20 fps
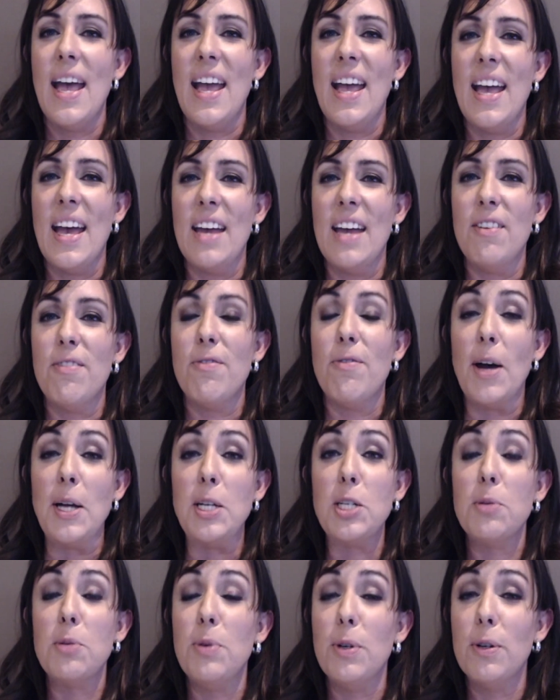And
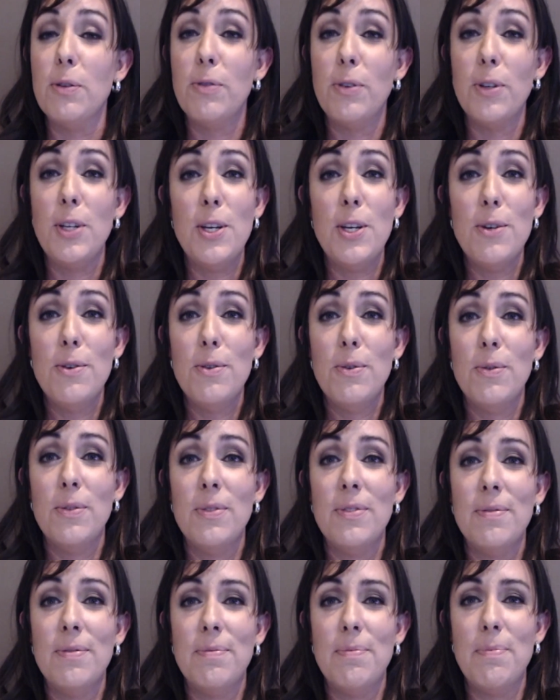find your beautiful you.
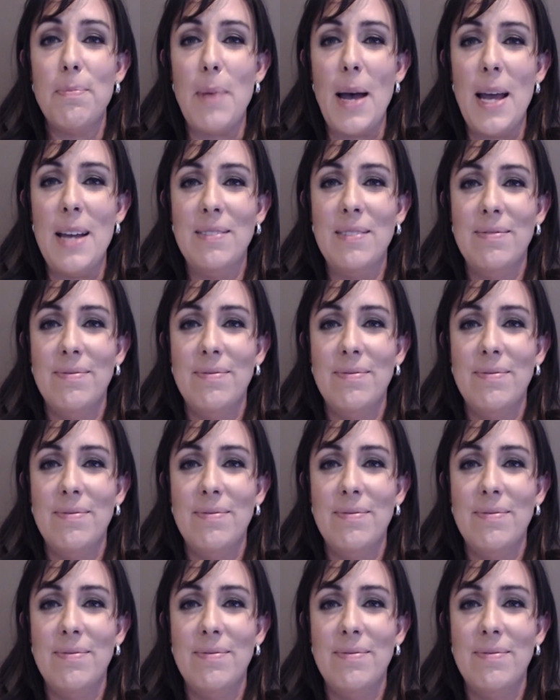Bye.